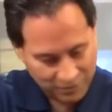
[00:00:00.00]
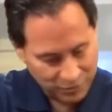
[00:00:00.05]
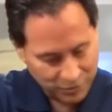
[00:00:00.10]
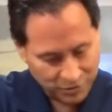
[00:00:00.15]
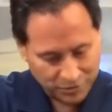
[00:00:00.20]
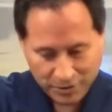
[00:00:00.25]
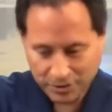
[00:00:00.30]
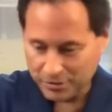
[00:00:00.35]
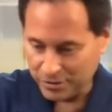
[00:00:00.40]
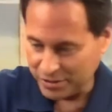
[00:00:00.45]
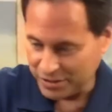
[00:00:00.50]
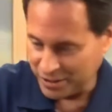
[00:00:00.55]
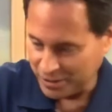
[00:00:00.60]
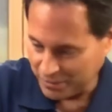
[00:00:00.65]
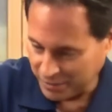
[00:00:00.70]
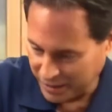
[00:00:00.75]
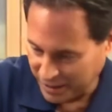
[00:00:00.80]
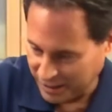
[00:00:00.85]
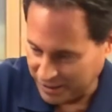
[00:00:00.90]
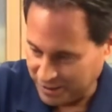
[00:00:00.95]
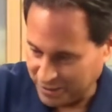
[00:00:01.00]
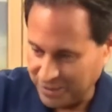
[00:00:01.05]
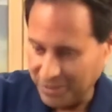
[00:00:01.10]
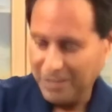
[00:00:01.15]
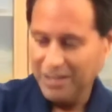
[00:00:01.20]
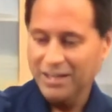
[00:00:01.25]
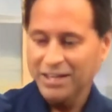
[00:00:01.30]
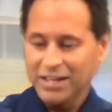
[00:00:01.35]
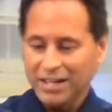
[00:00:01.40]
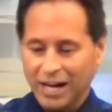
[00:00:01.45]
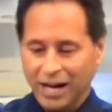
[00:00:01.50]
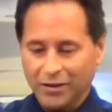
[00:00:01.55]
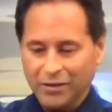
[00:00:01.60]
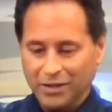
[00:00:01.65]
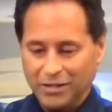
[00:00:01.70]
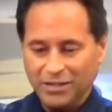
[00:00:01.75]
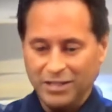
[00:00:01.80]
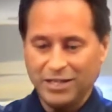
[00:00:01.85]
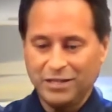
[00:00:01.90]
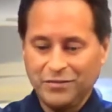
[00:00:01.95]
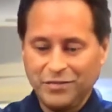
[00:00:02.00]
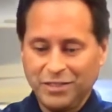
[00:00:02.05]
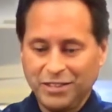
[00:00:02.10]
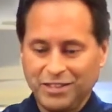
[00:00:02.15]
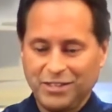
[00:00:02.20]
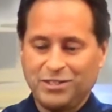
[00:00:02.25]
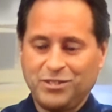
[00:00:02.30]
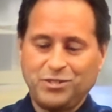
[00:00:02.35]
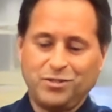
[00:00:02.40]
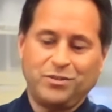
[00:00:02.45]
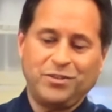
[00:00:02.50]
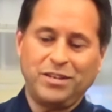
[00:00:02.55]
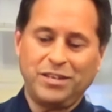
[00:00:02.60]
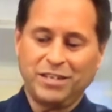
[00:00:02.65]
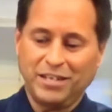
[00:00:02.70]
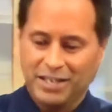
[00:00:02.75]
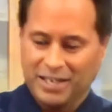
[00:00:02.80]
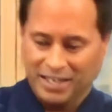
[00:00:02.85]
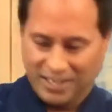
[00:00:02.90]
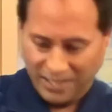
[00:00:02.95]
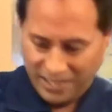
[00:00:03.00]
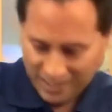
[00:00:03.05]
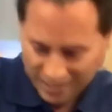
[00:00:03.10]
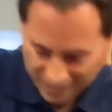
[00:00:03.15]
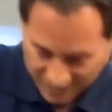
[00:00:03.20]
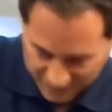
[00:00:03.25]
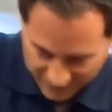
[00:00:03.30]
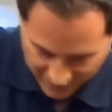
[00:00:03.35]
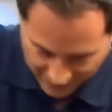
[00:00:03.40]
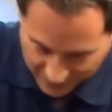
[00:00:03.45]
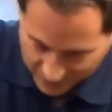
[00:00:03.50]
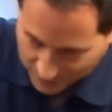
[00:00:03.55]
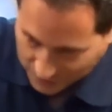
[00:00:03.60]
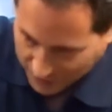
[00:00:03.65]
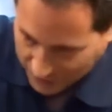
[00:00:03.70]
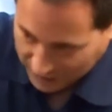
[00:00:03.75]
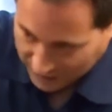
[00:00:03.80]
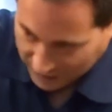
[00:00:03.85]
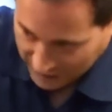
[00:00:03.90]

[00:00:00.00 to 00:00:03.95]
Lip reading: more people telling me how they love it, enjoy it, like the way it